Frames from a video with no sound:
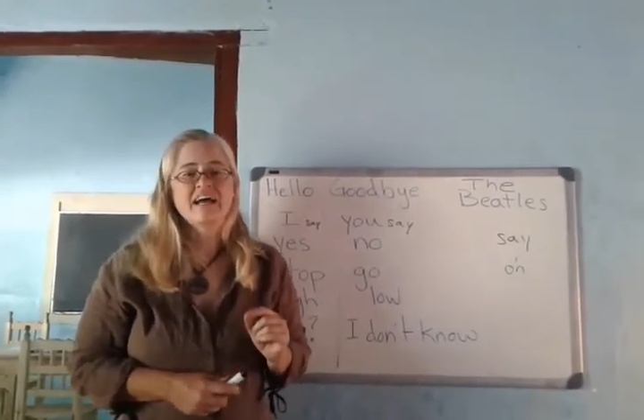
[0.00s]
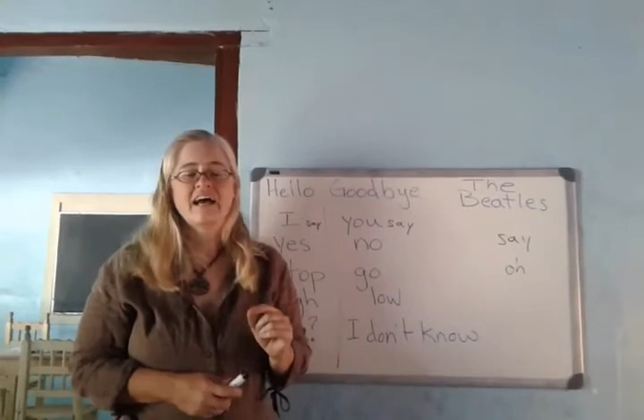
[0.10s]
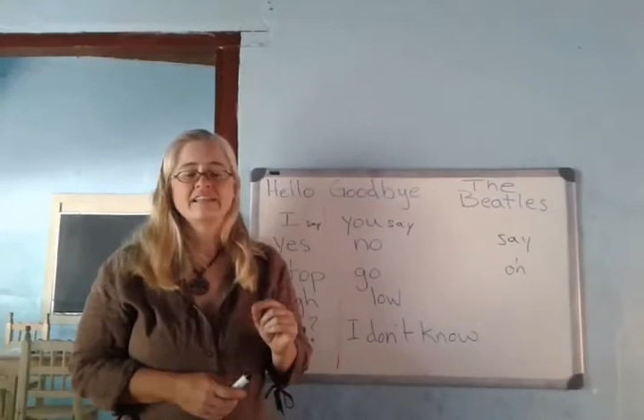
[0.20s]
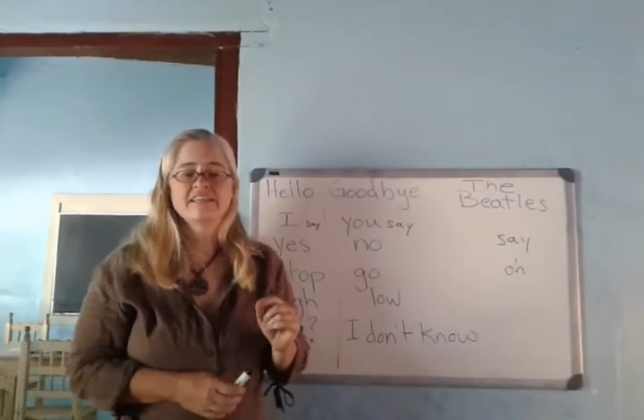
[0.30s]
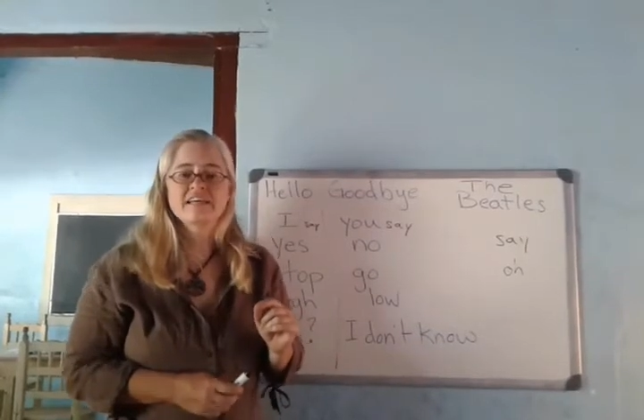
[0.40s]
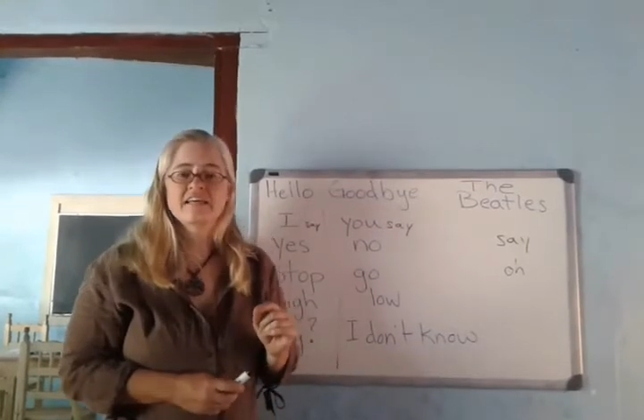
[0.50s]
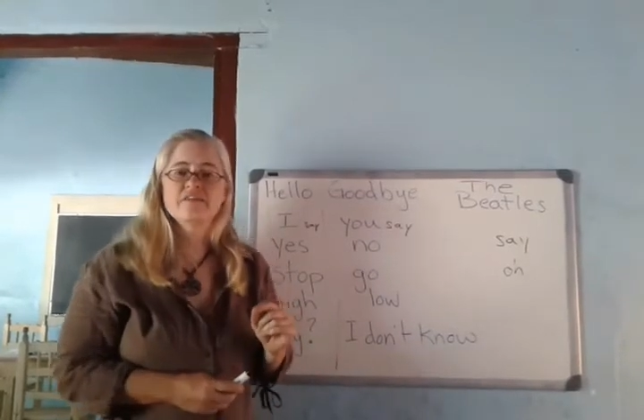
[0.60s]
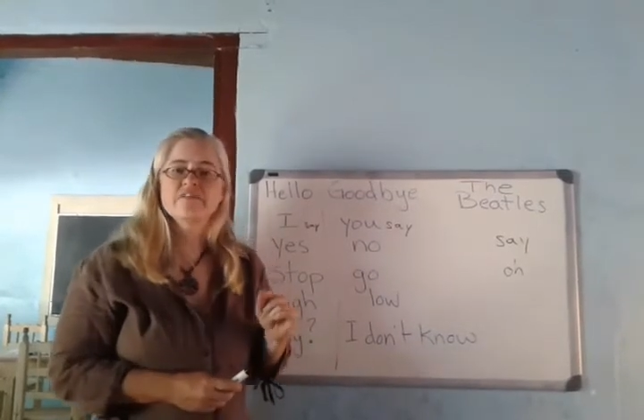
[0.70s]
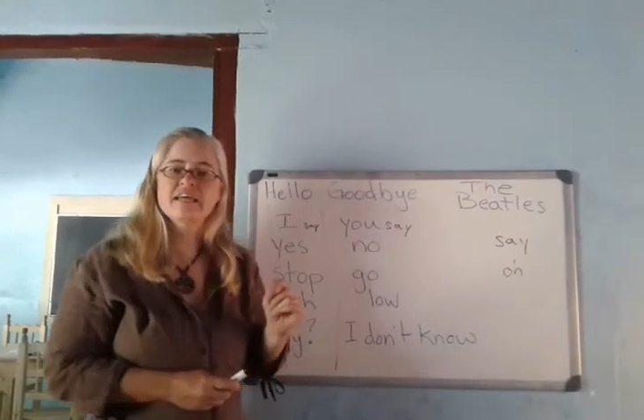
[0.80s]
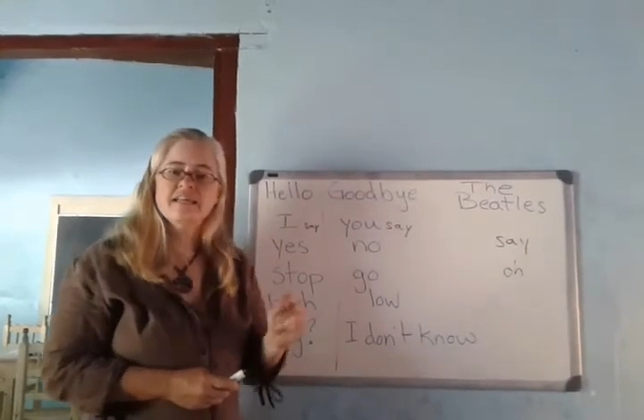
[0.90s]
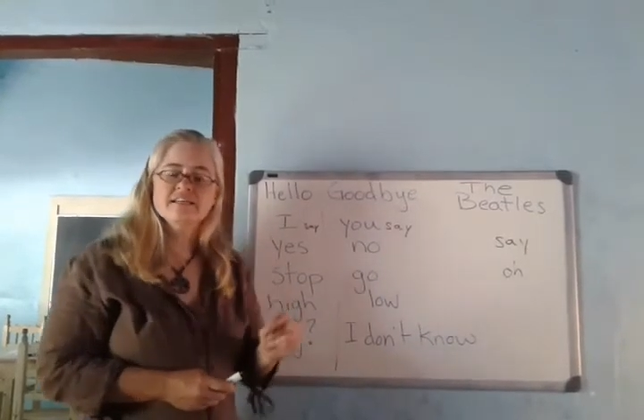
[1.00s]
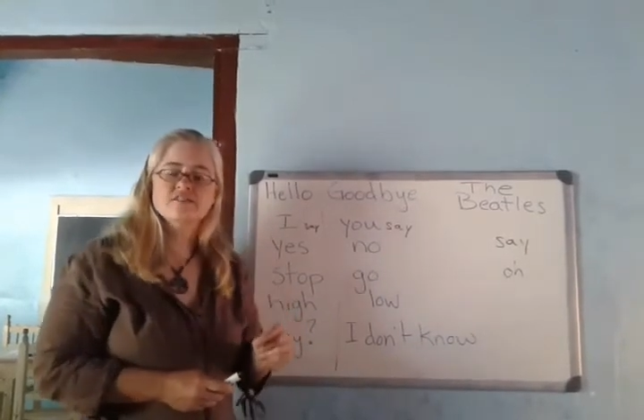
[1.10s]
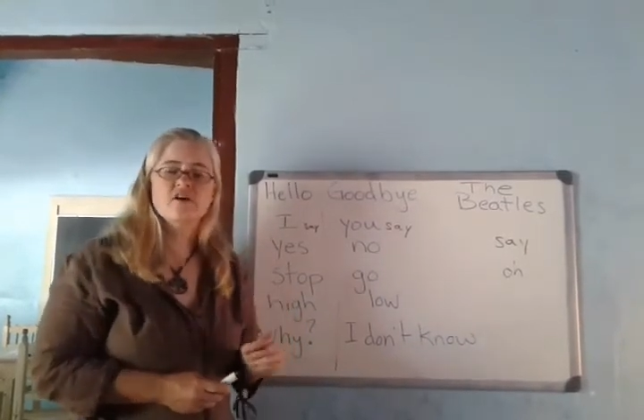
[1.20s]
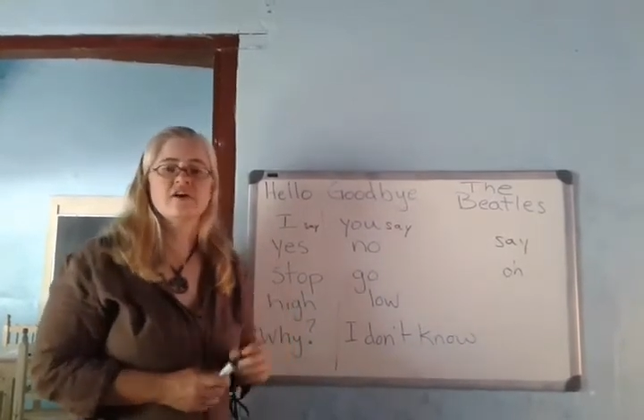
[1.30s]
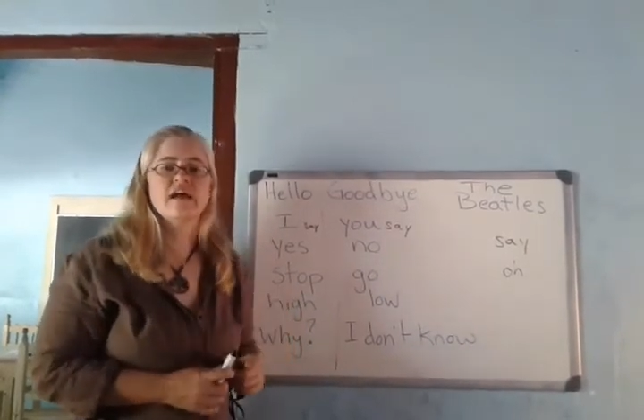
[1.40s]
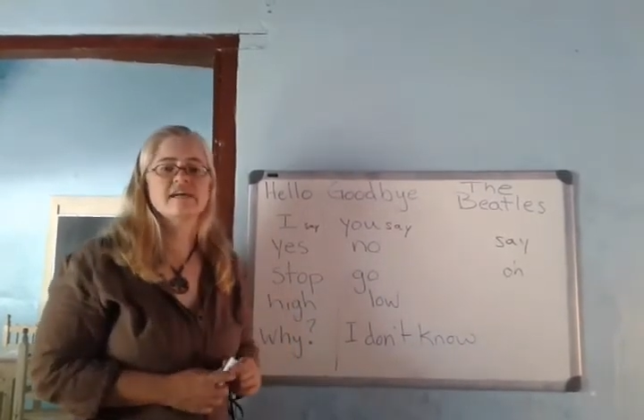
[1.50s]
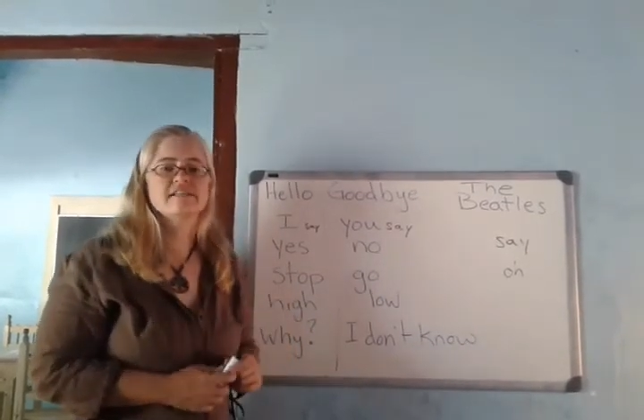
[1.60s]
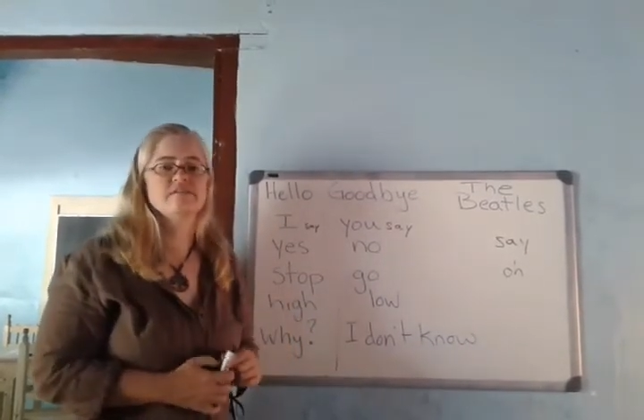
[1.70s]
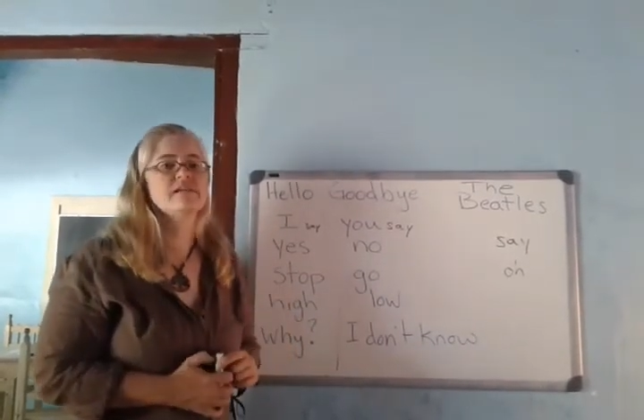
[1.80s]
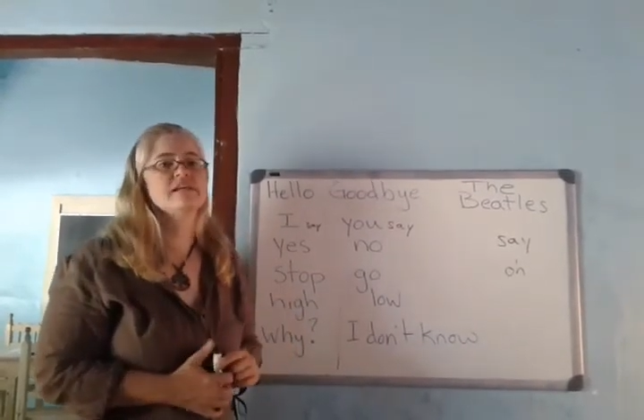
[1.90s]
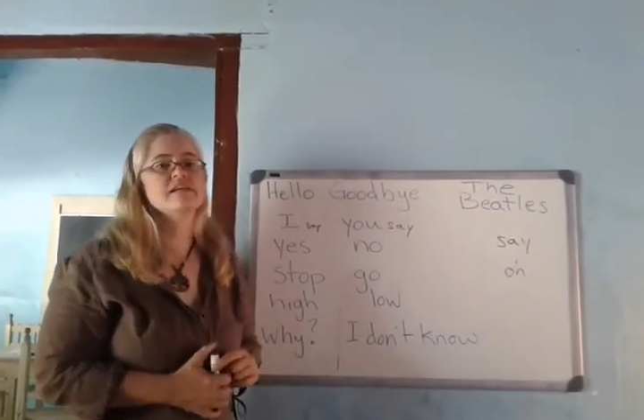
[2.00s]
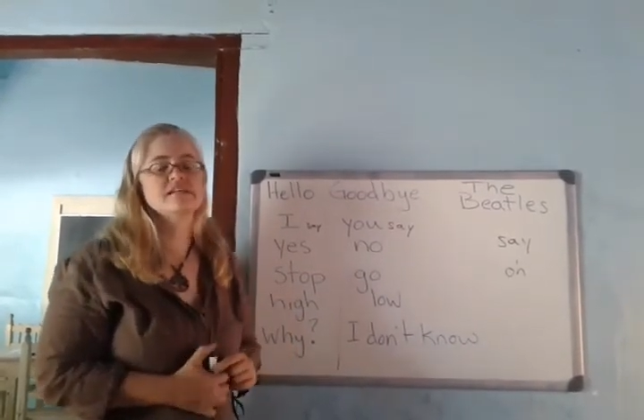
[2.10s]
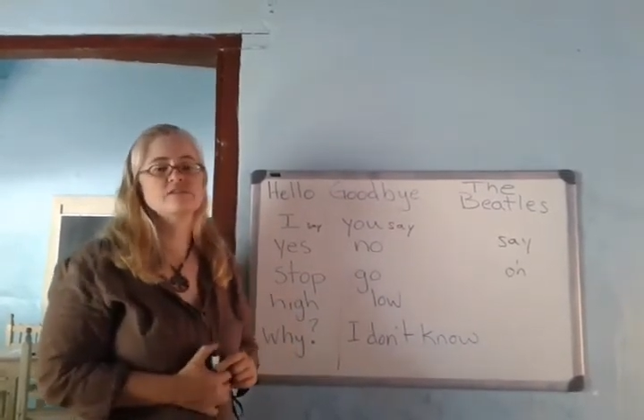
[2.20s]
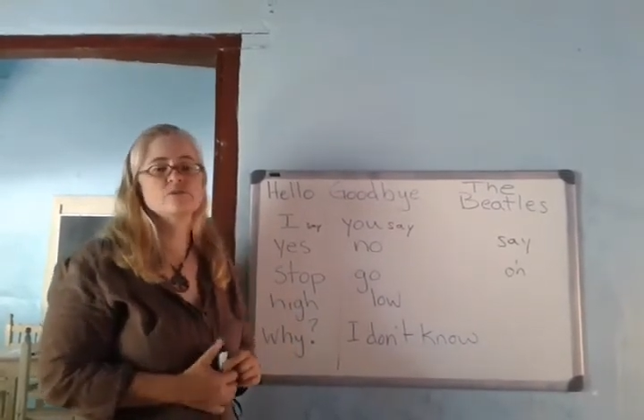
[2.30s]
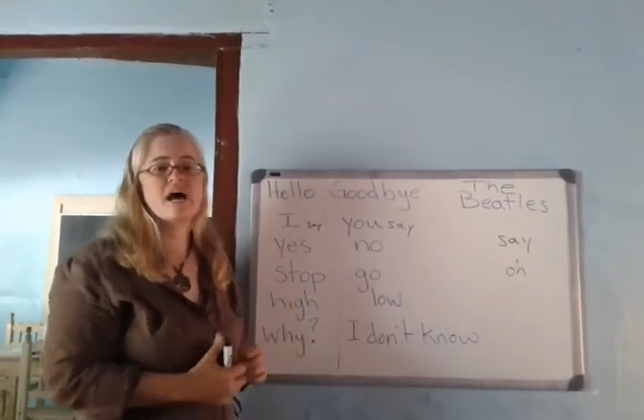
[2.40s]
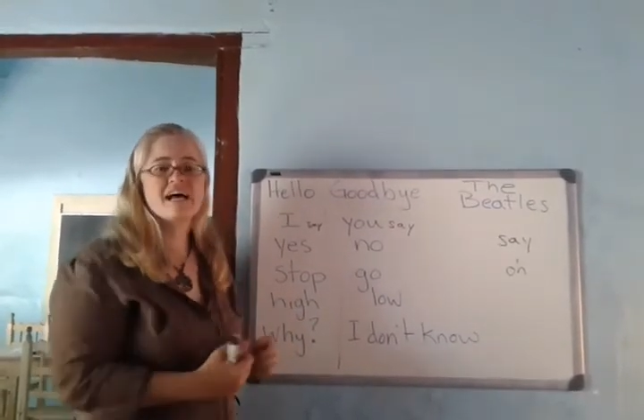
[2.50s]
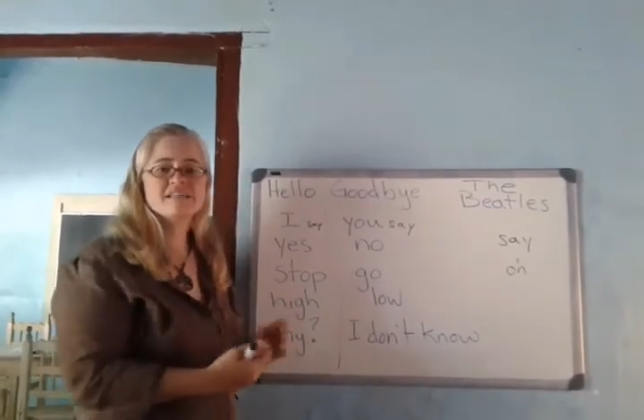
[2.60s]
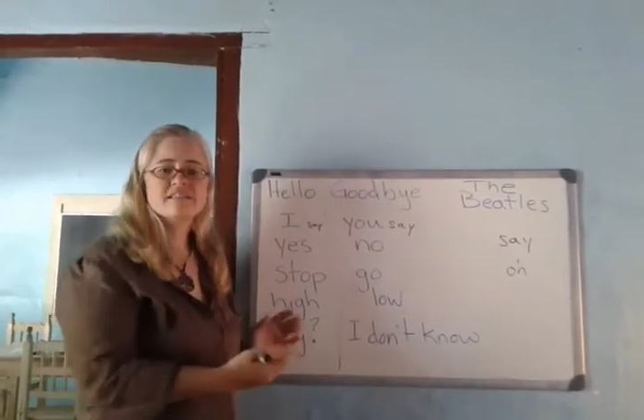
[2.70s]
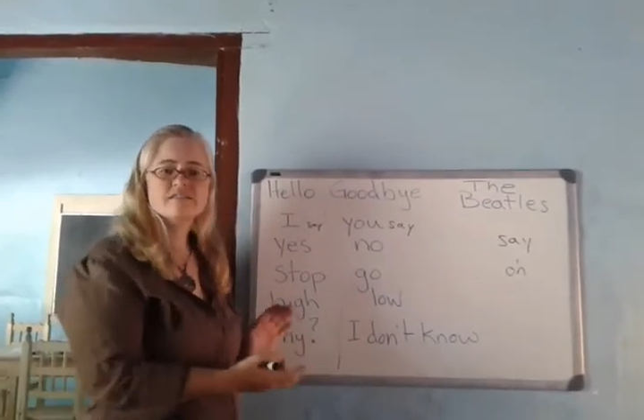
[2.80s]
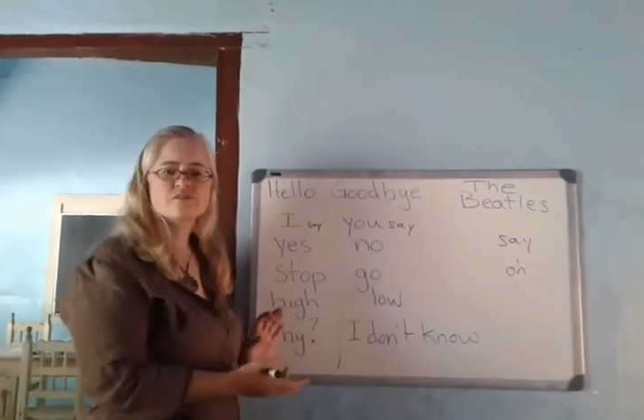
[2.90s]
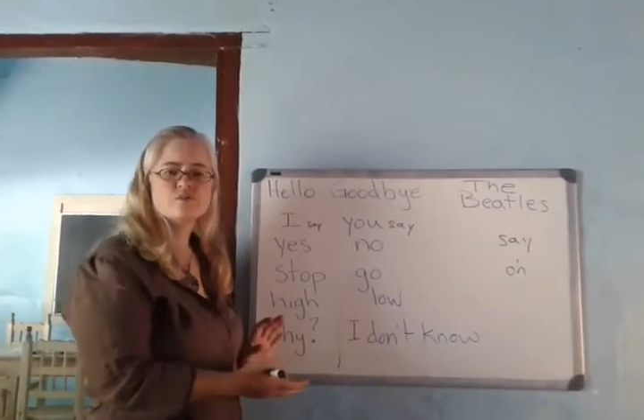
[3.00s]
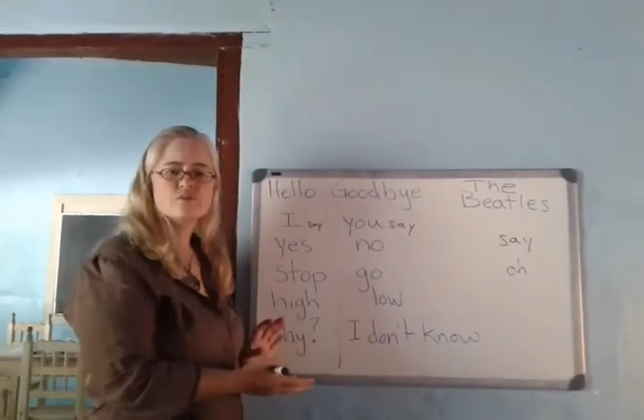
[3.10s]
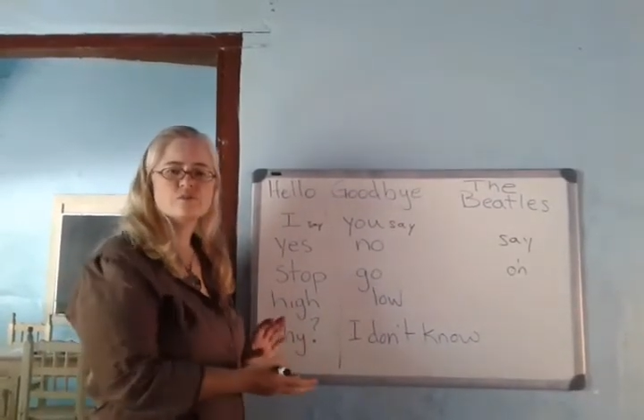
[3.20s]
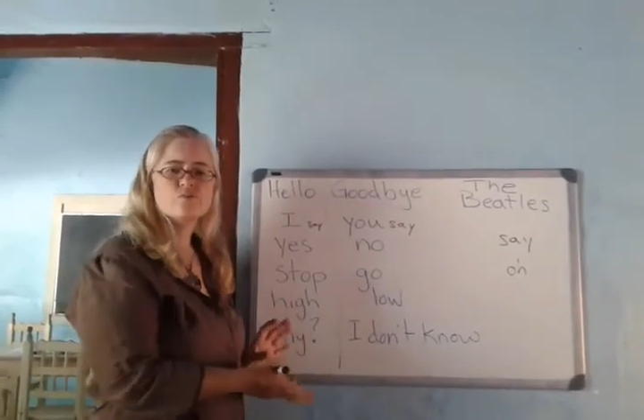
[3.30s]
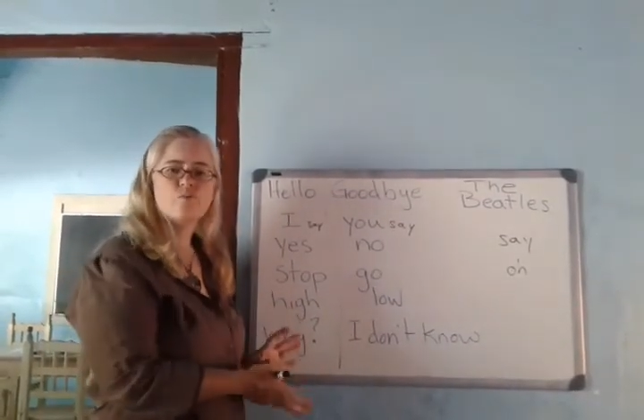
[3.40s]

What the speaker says: at the end of any song activity is to ask the students